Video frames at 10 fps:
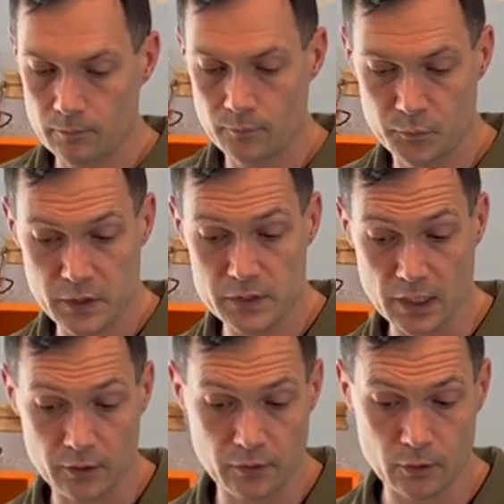These,
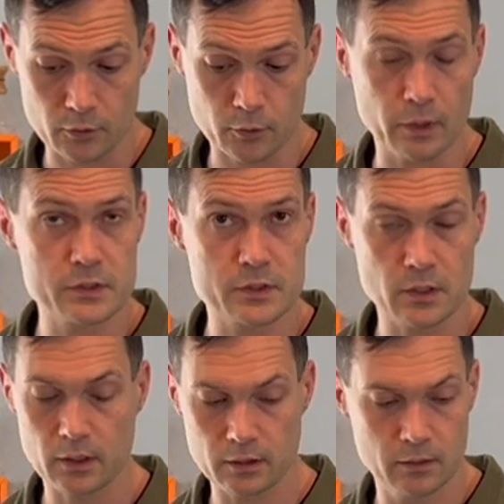I think, are great
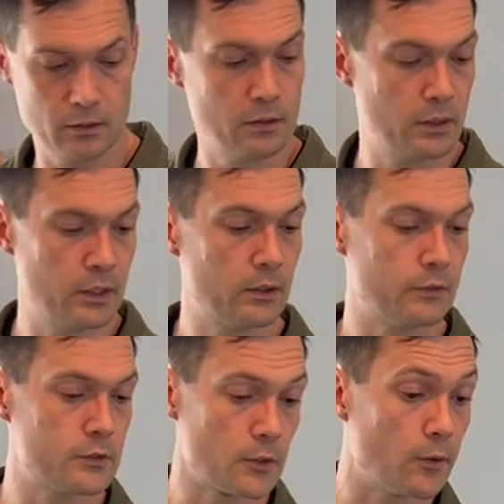stock.
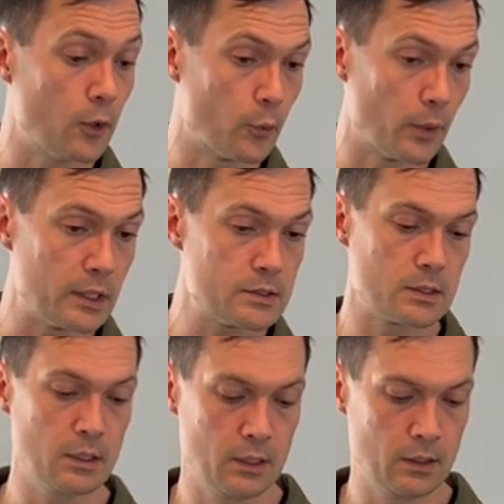These are all right.
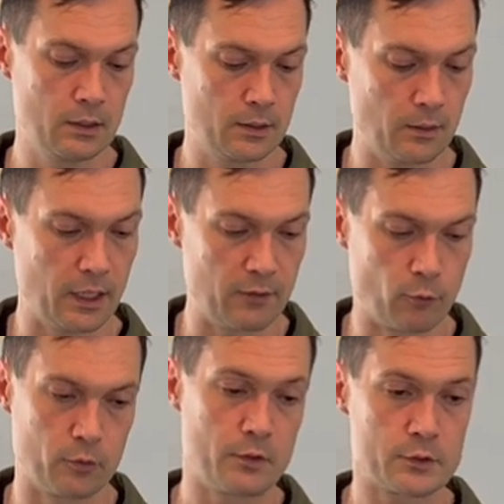I have
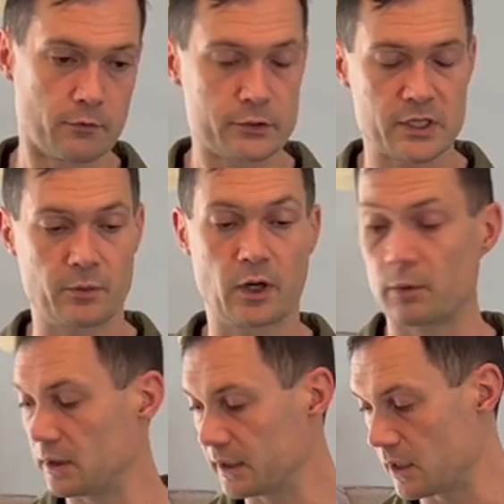worn these over separate
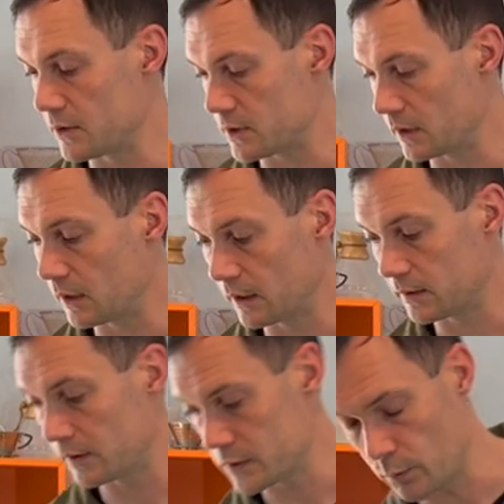armor leggings, and I like
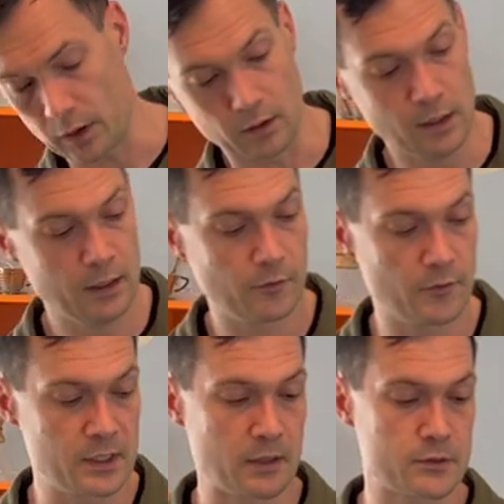that as well. The
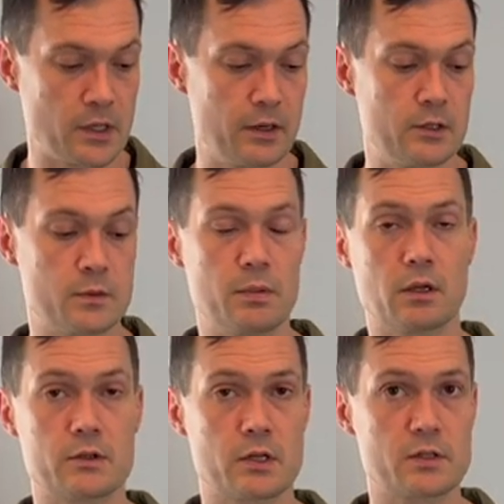downside is,
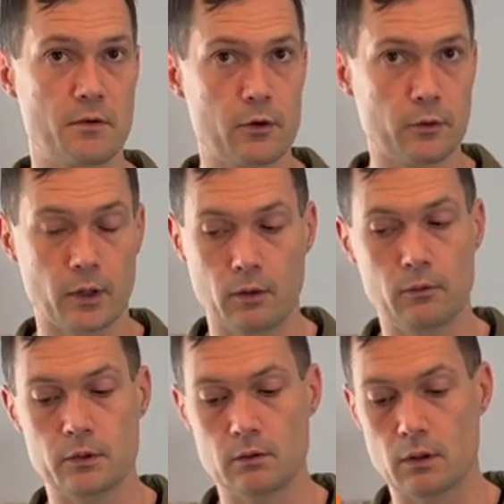because it is Velcro,
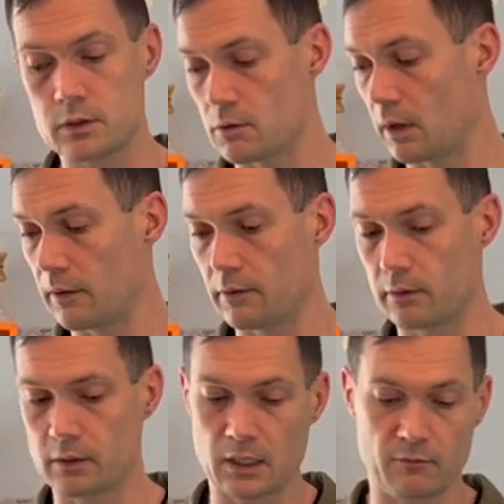you need to either
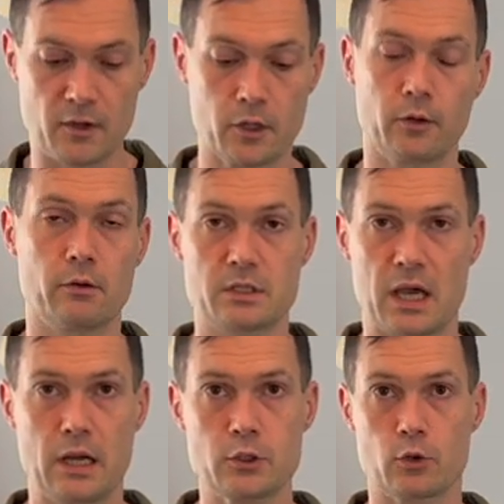get Velcro
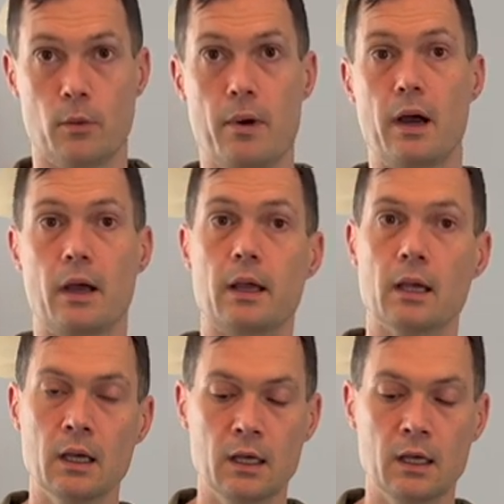attached or buy